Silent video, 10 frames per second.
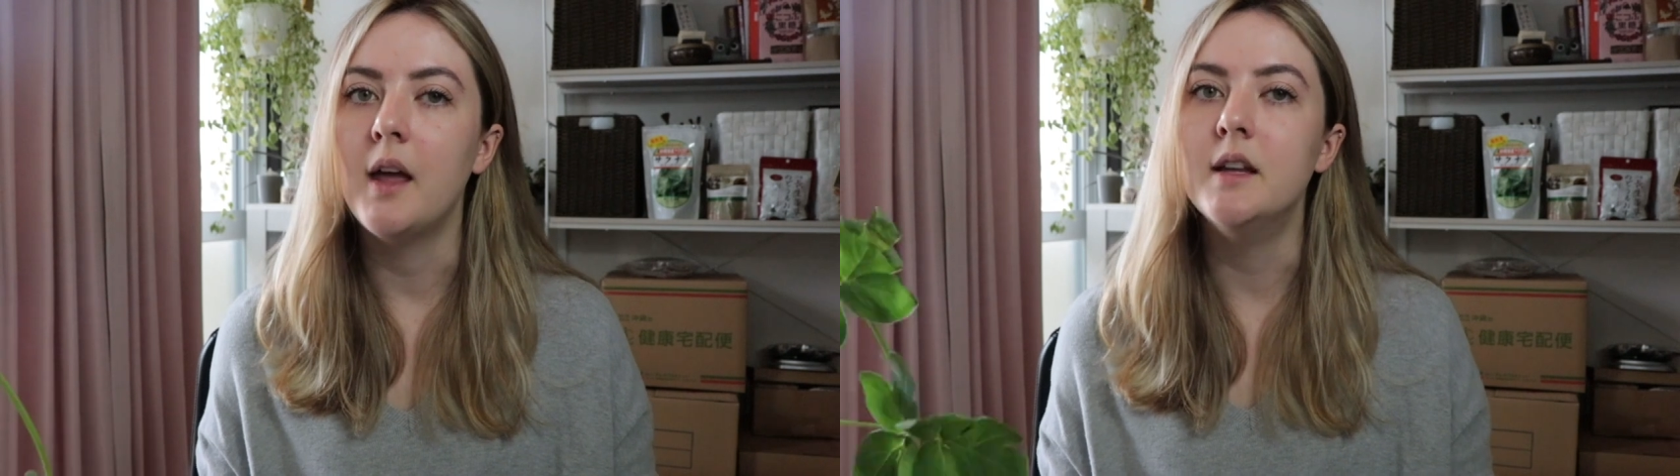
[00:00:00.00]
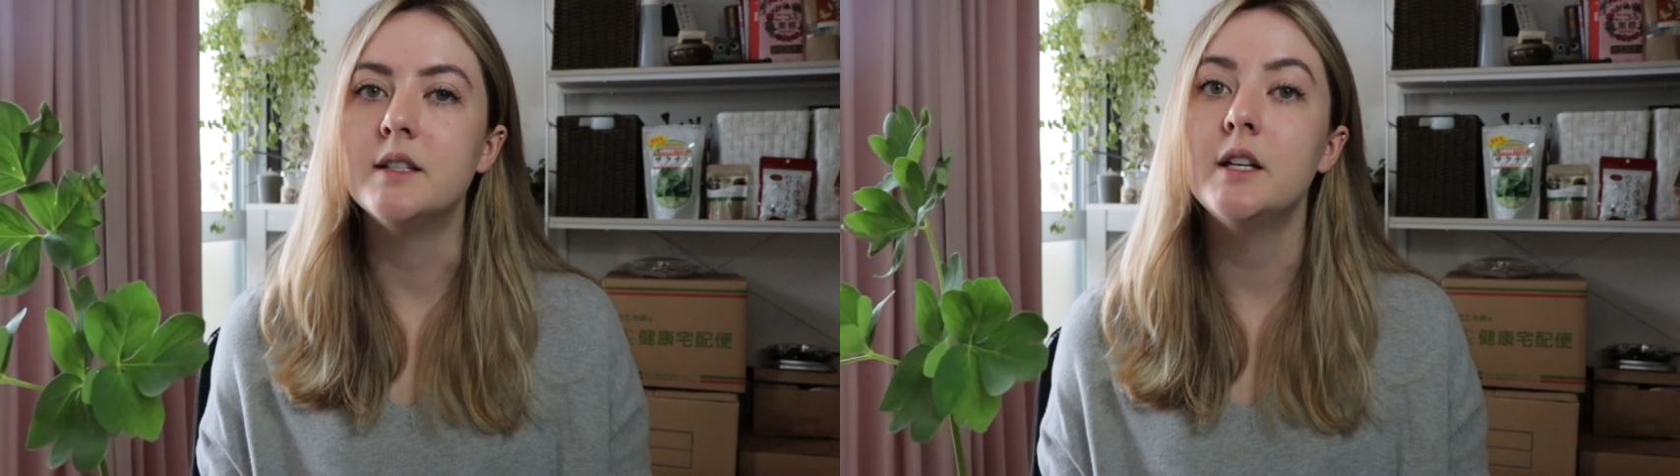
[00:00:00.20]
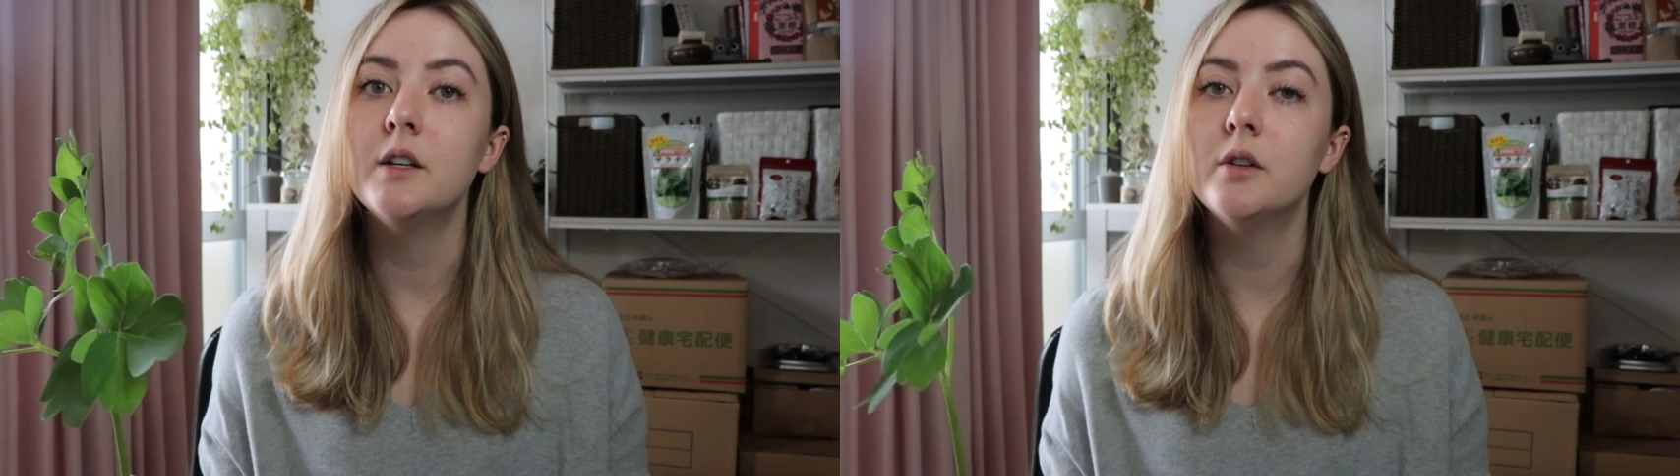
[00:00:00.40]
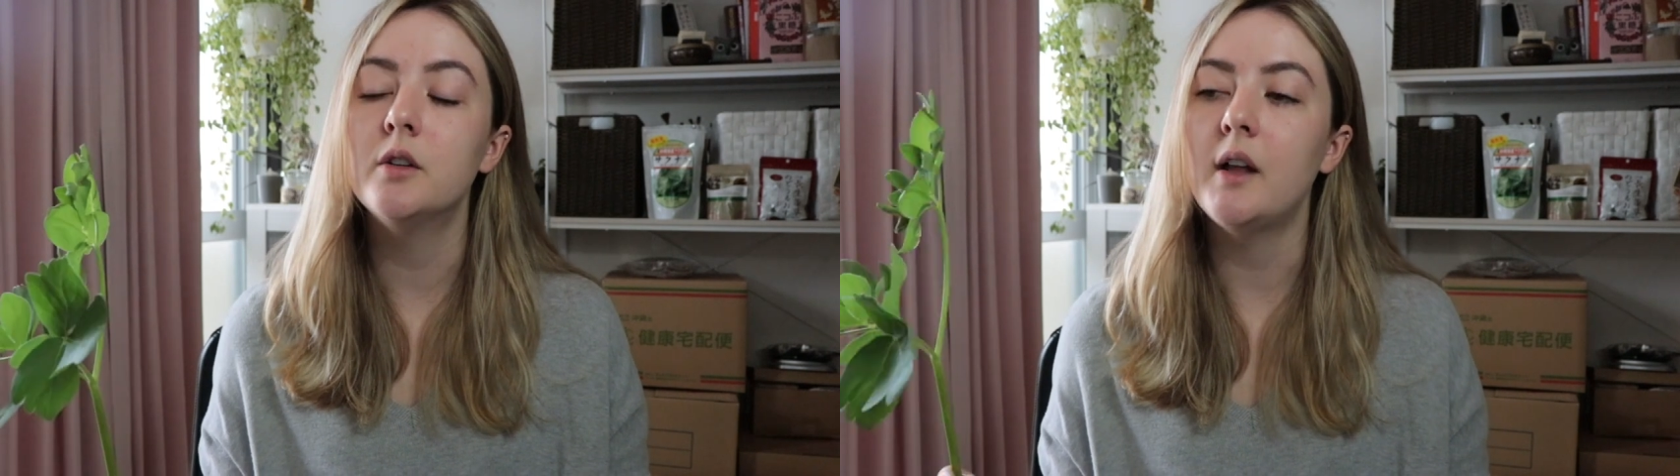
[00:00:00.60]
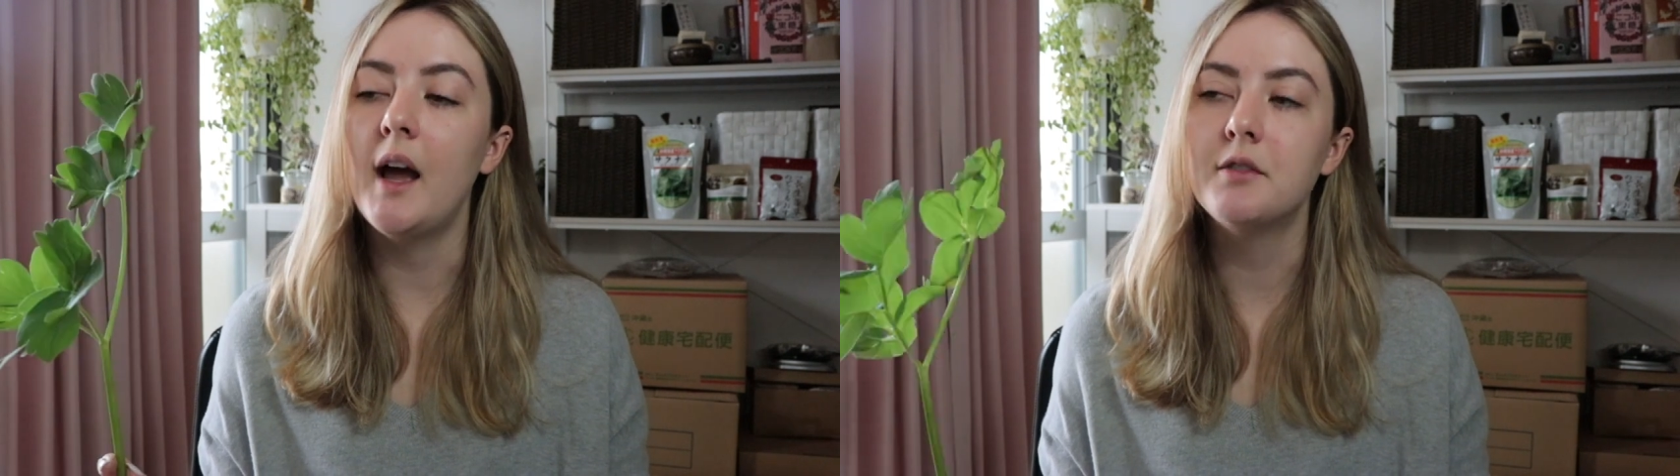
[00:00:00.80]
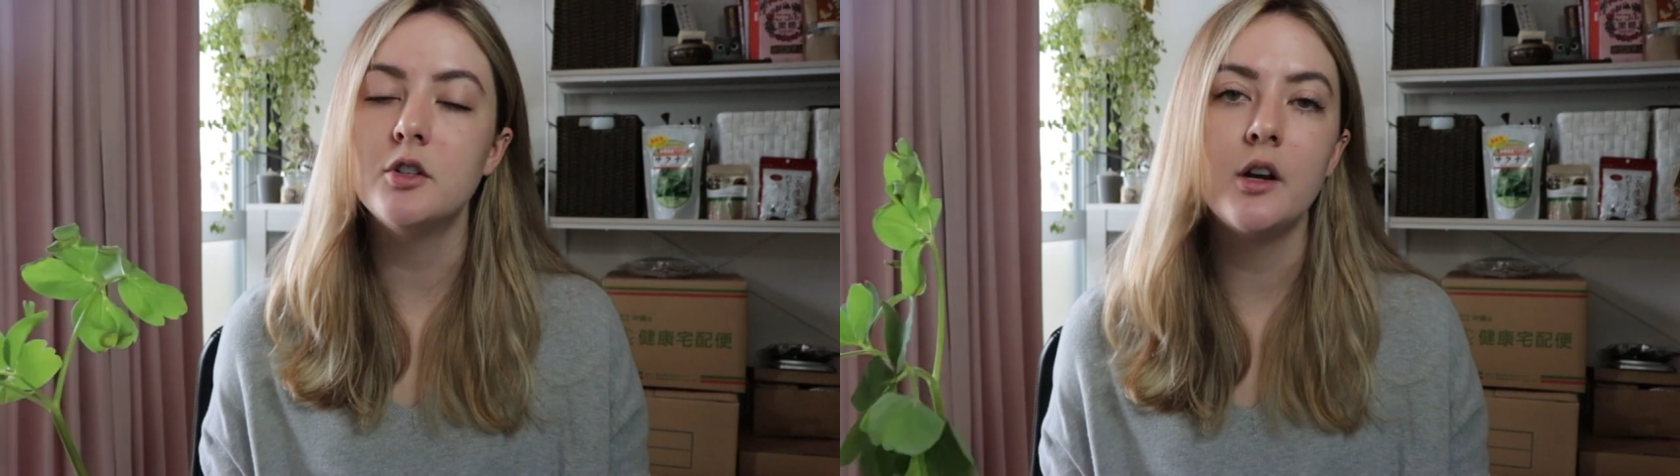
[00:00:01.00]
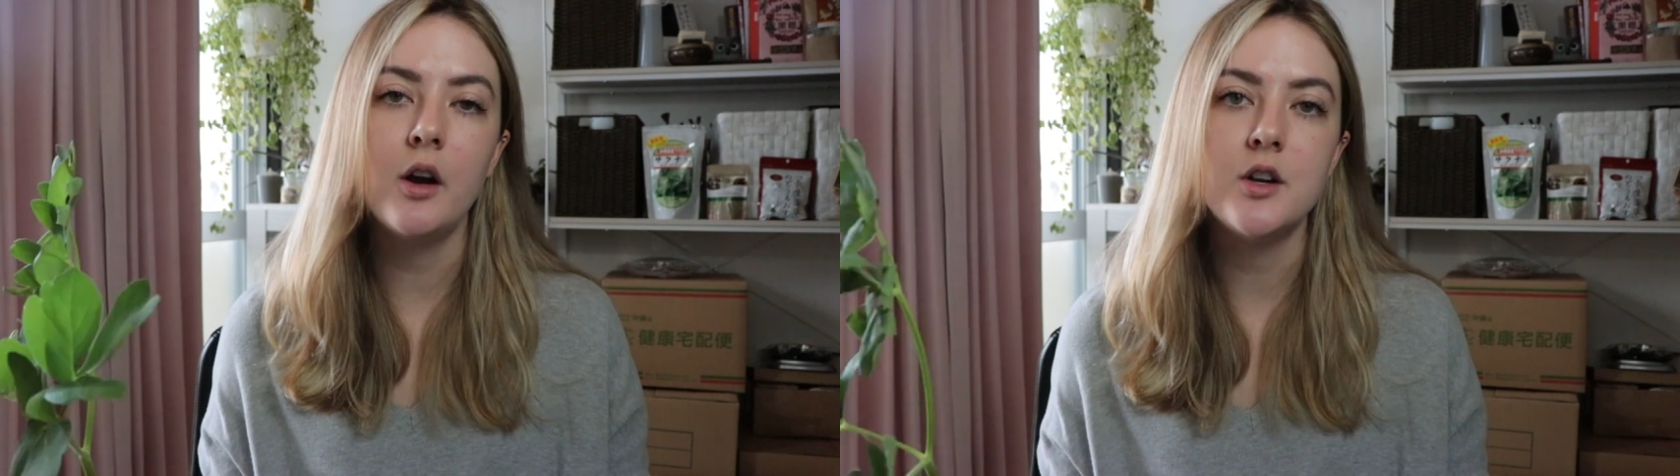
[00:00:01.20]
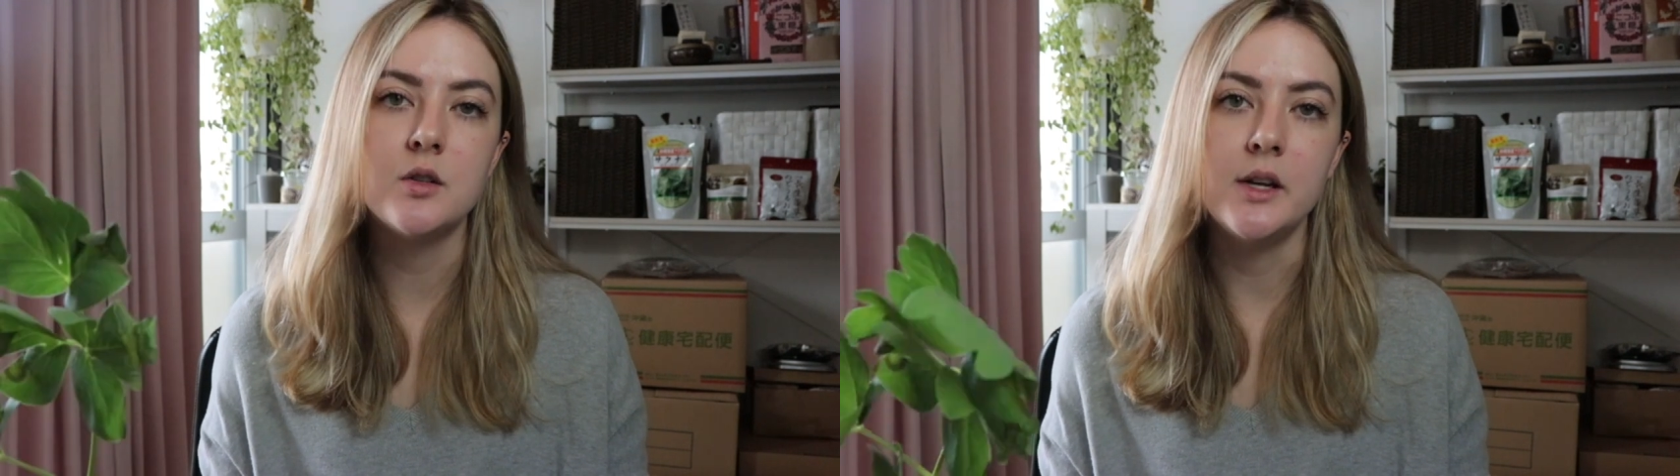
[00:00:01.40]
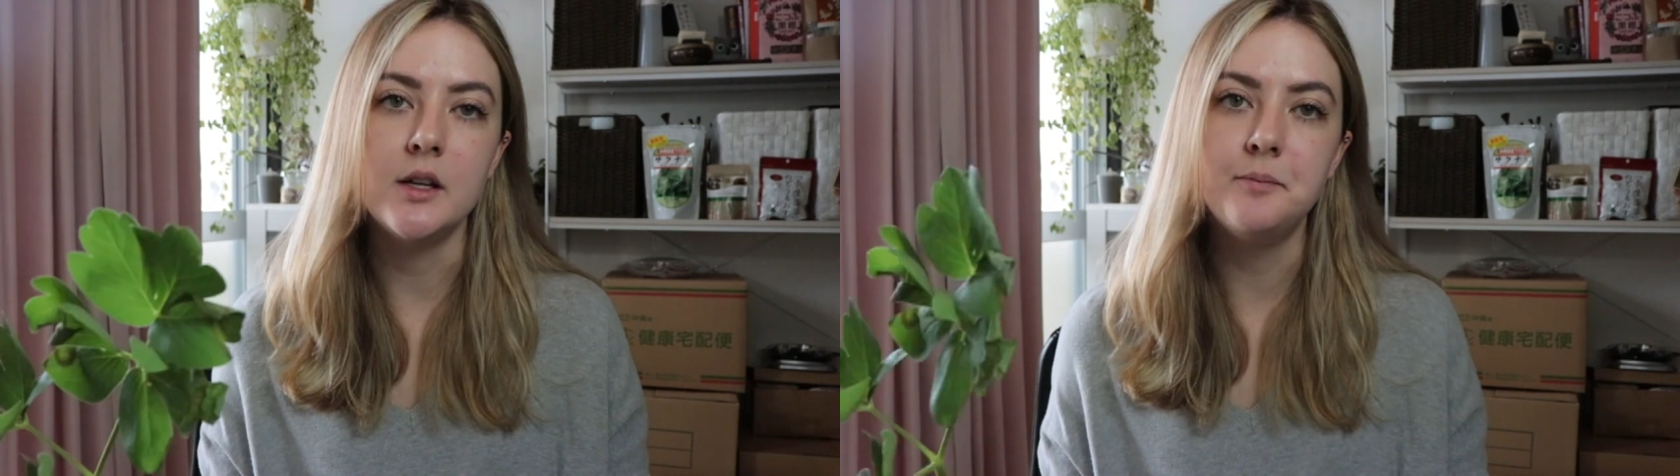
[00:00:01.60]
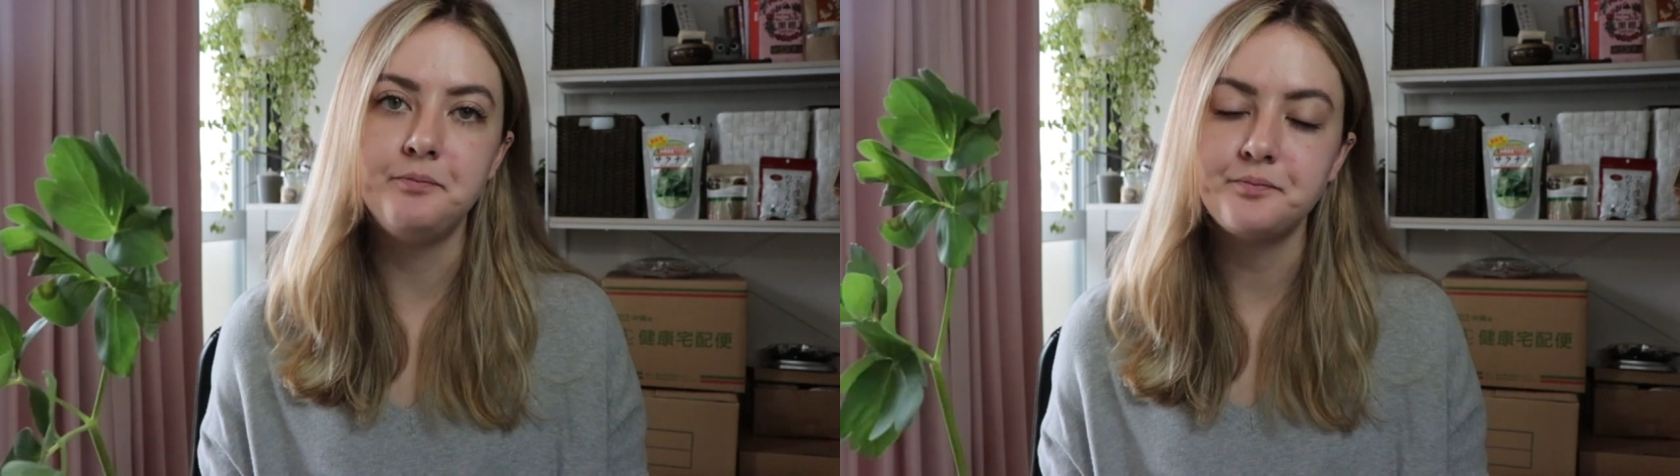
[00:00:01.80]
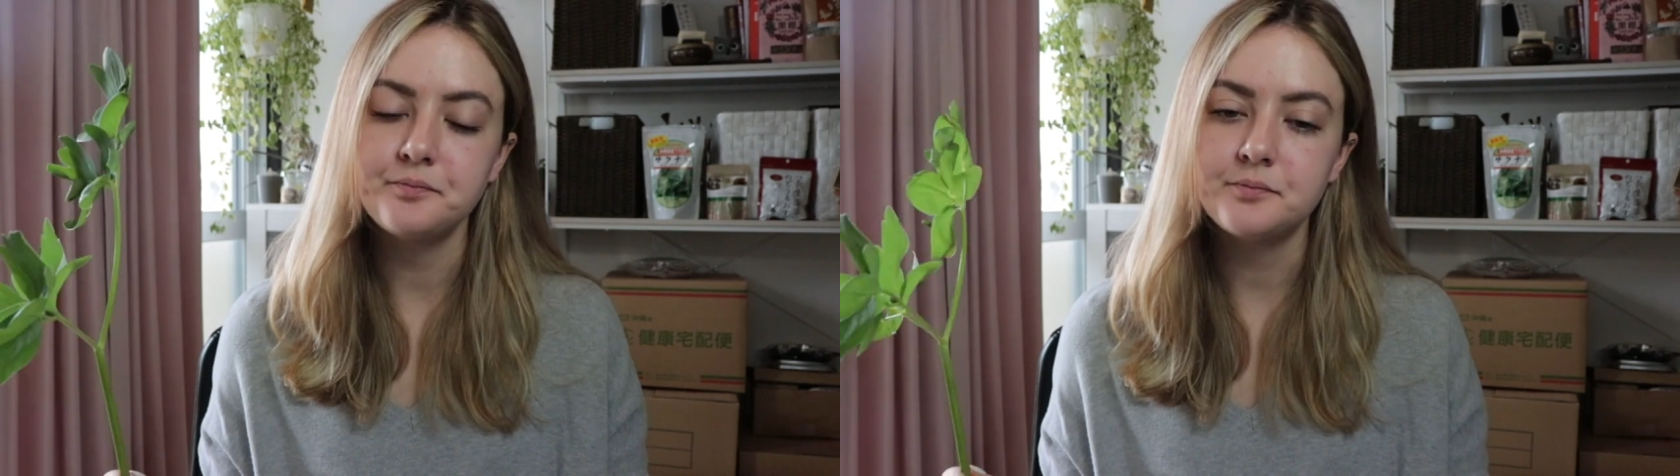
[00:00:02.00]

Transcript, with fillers: until after I graduated.